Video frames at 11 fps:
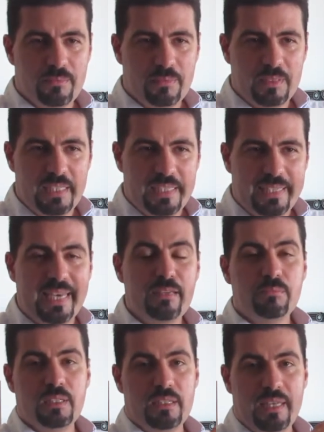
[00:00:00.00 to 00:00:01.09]

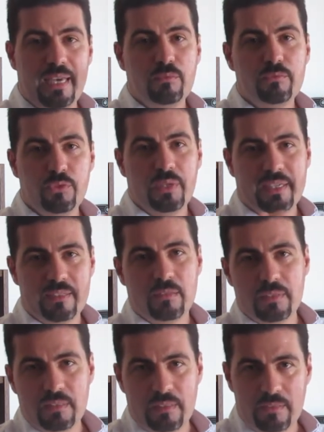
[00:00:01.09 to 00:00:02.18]
in aimful
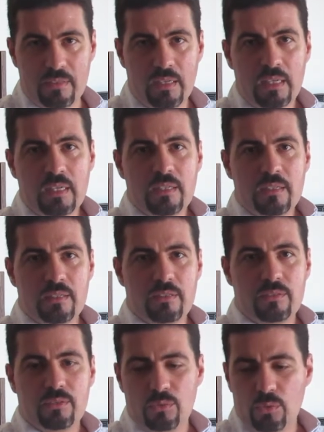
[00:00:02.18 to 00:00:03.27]
activities
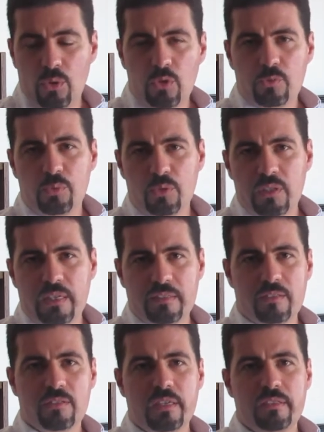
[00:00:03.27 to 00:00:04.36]
through course book
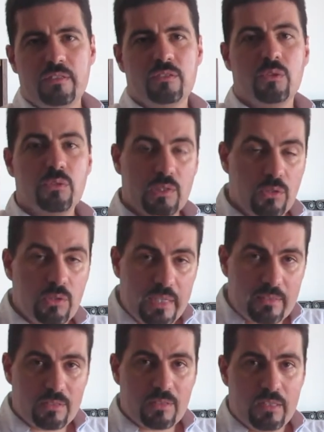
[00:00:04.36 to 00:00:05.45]
exercises or the
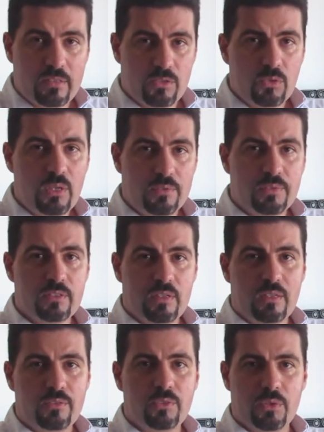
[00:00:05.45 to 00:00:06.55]
exercises you have
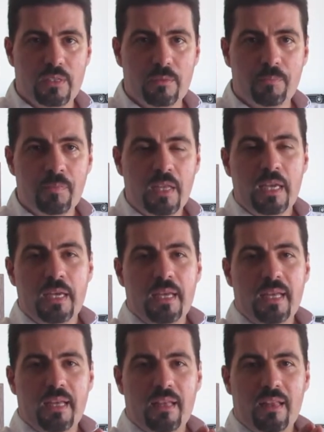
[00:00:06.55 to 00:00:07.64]
designed for them.
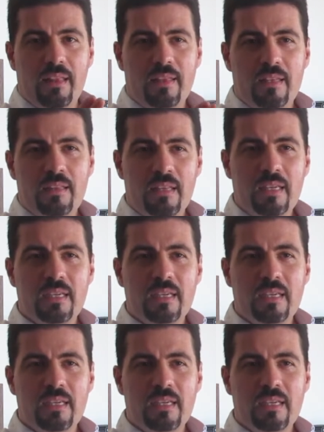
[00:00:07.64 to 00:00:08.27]
Then